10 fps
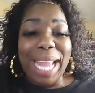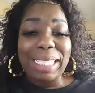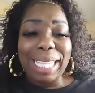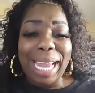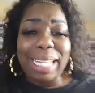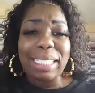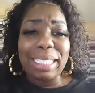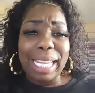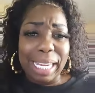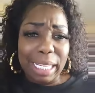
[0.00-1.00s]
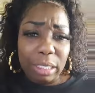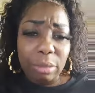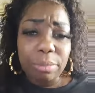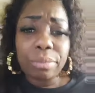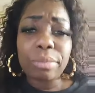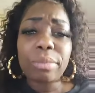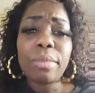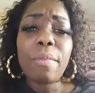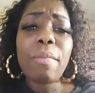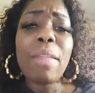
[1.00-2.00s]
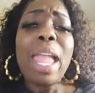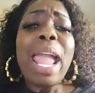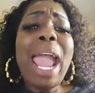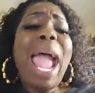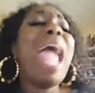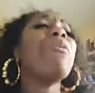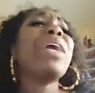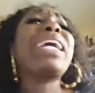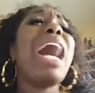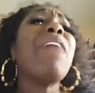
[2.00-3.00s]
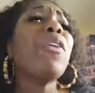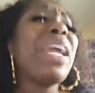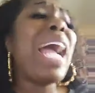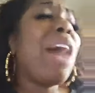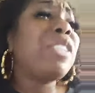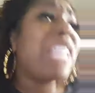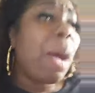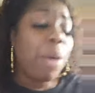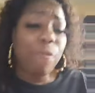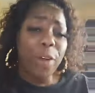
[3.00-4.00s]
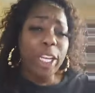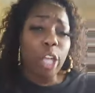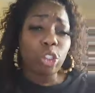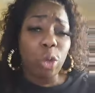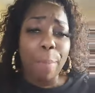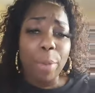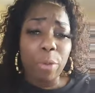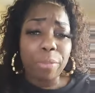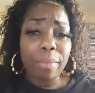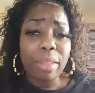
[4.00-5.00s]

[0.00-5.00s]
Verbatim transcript: and 10 seed. A recovery of double for your trouble.